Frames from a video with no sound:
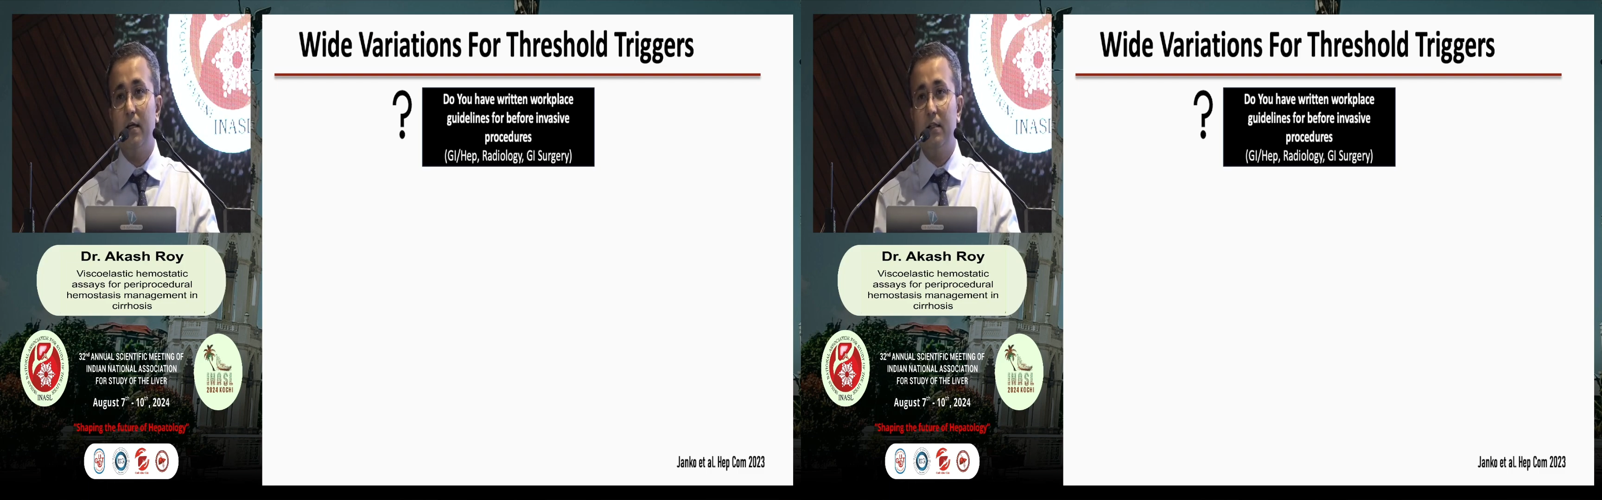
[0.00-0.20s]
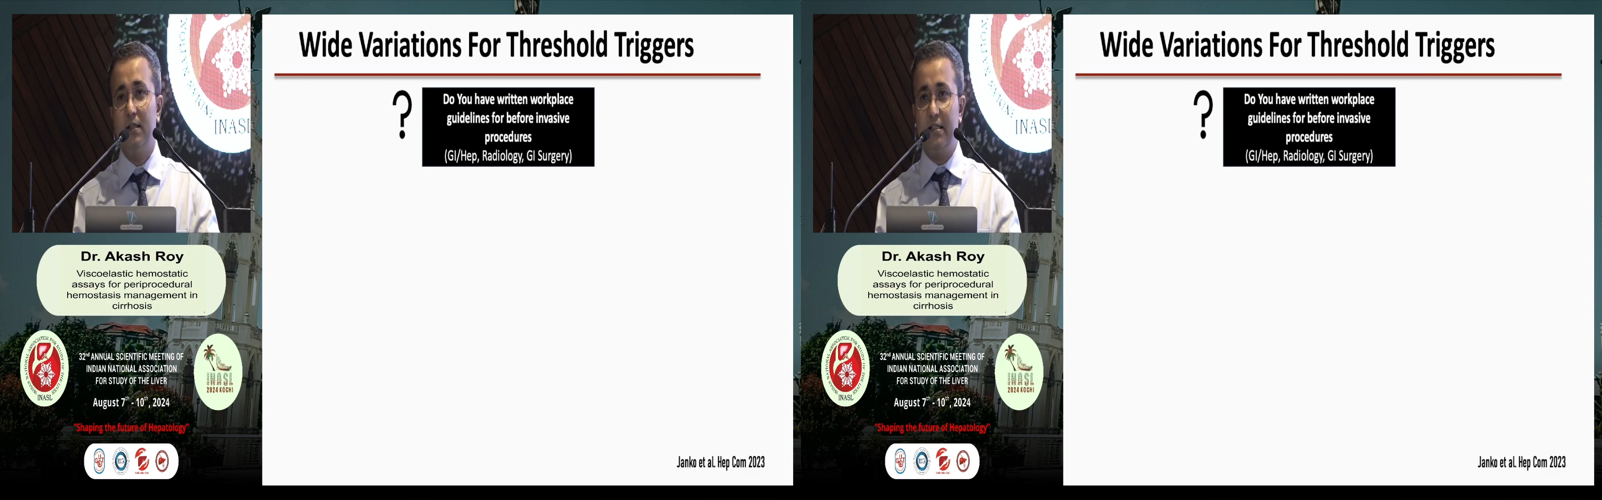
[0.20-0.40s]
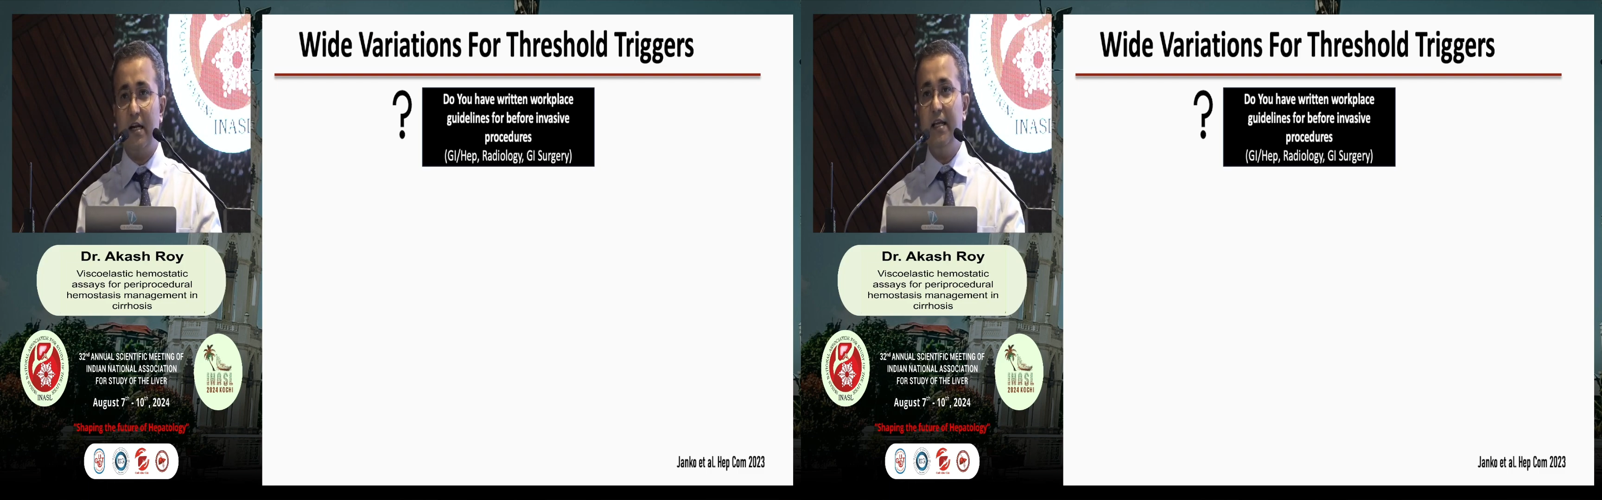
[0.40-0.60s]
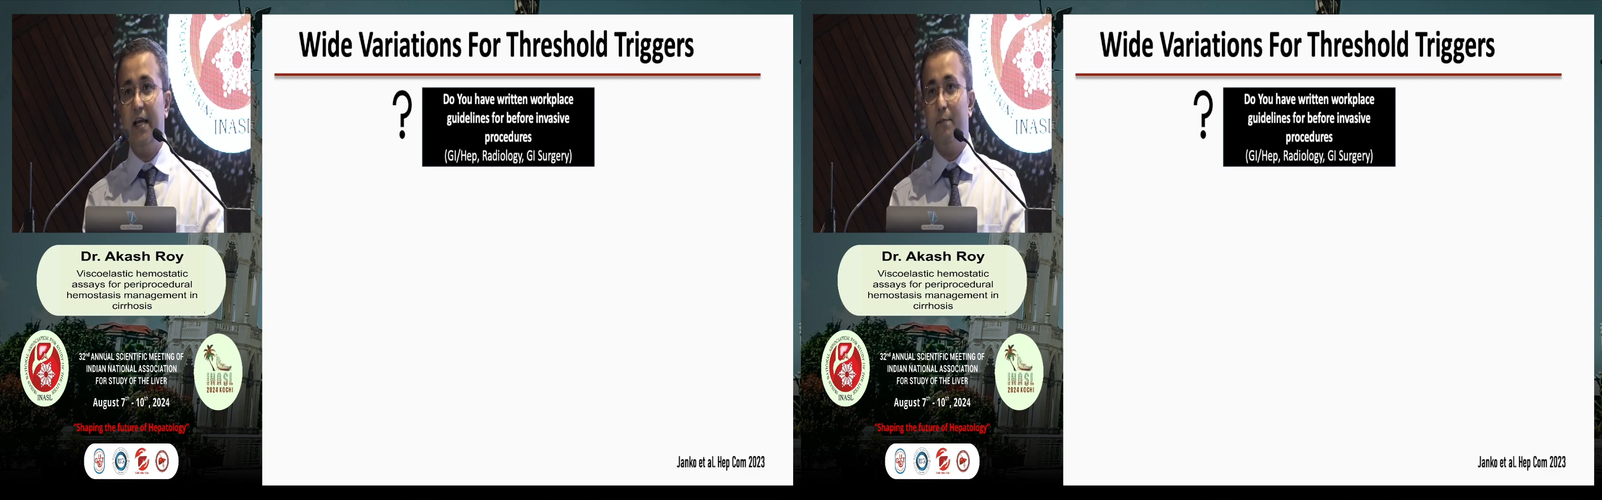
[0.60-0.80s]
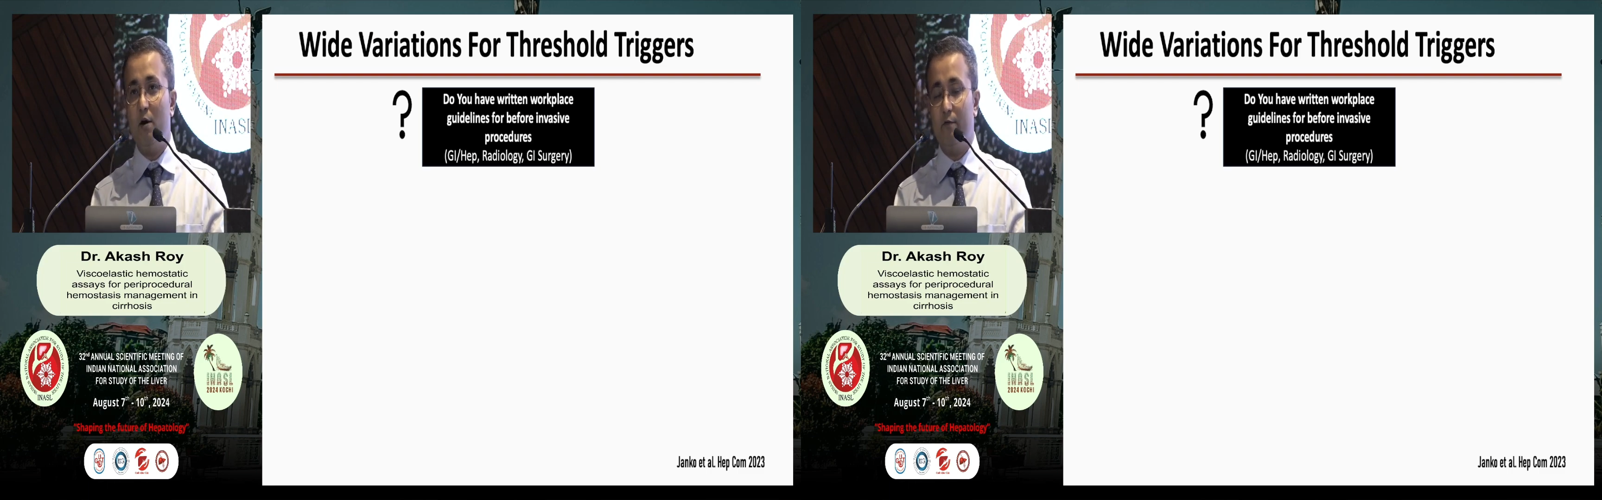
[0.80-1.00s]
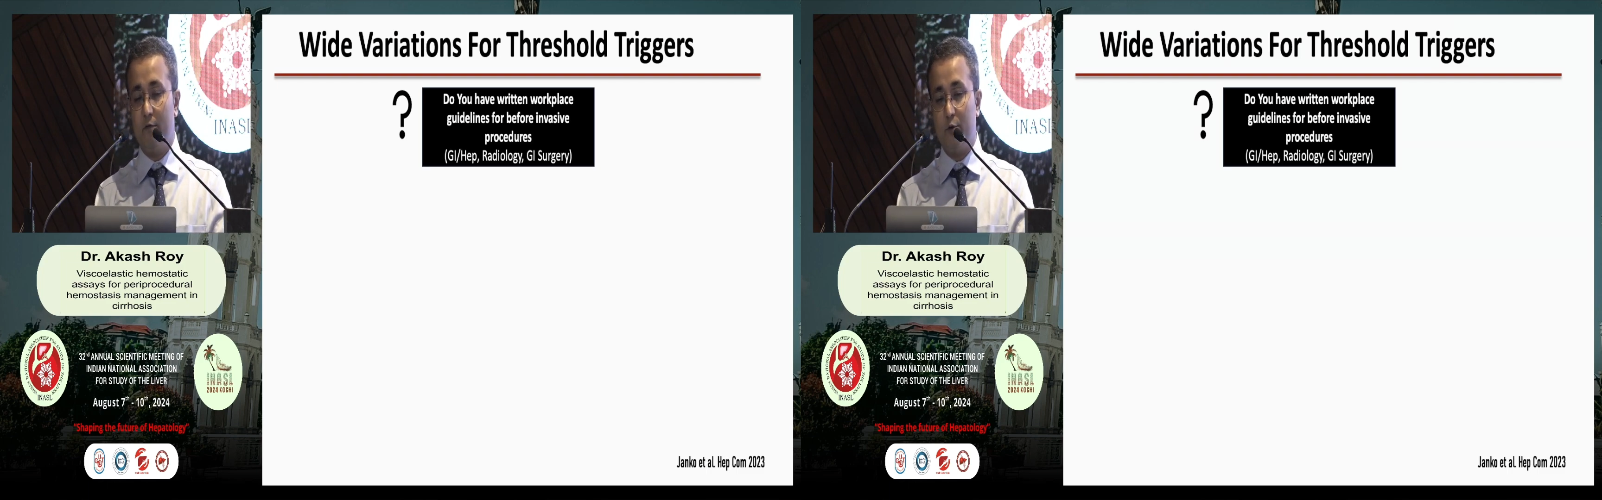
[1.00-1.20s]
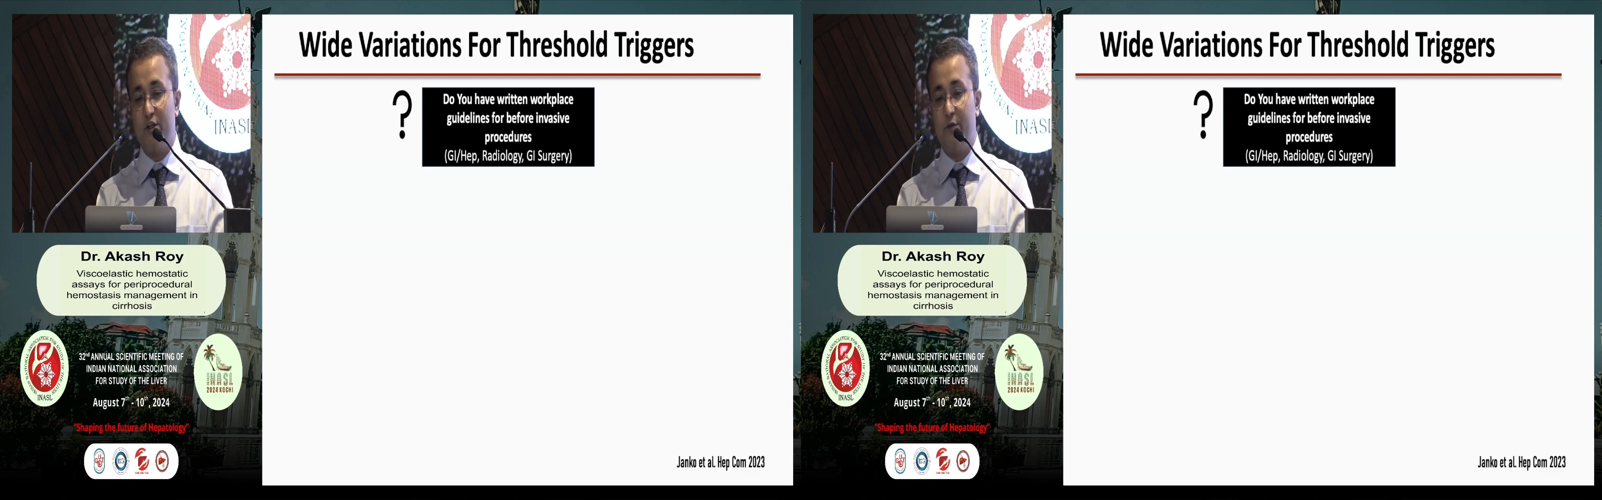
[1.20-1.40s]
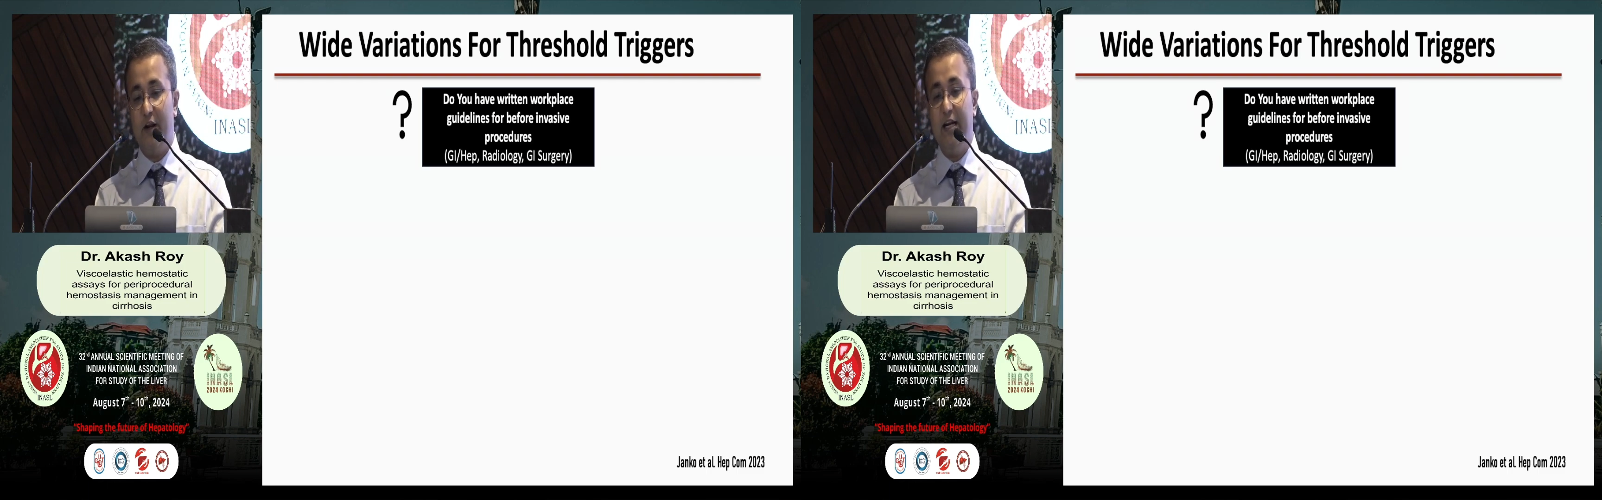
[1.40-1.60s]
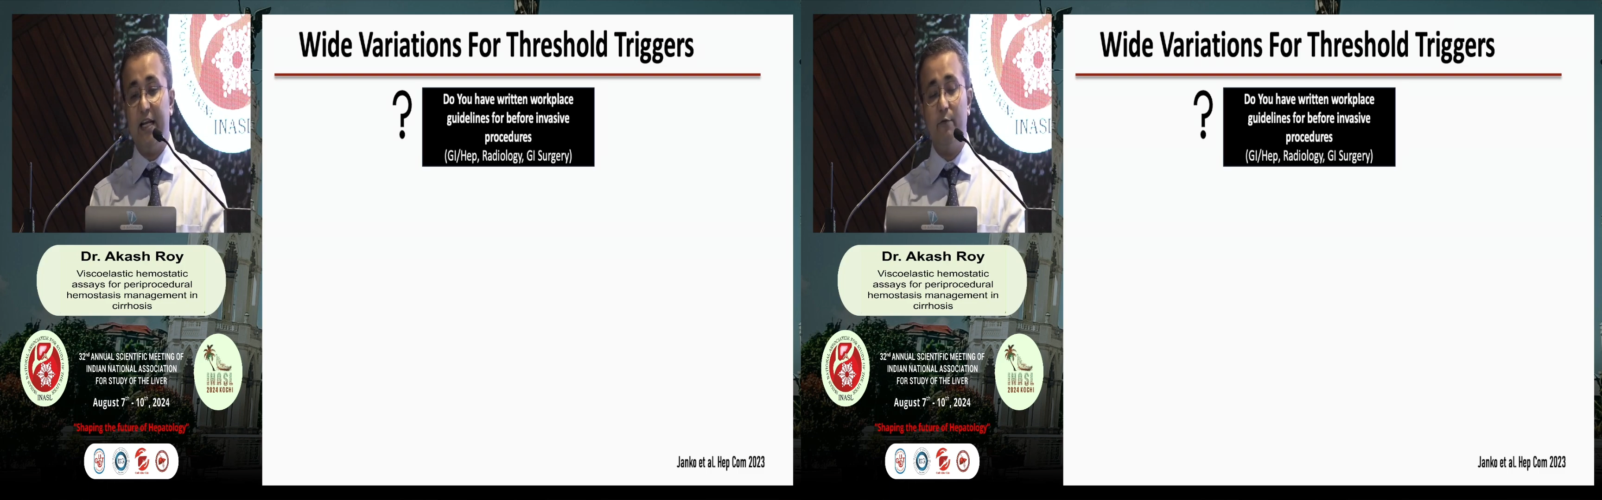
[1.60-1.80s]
The study came out from Australia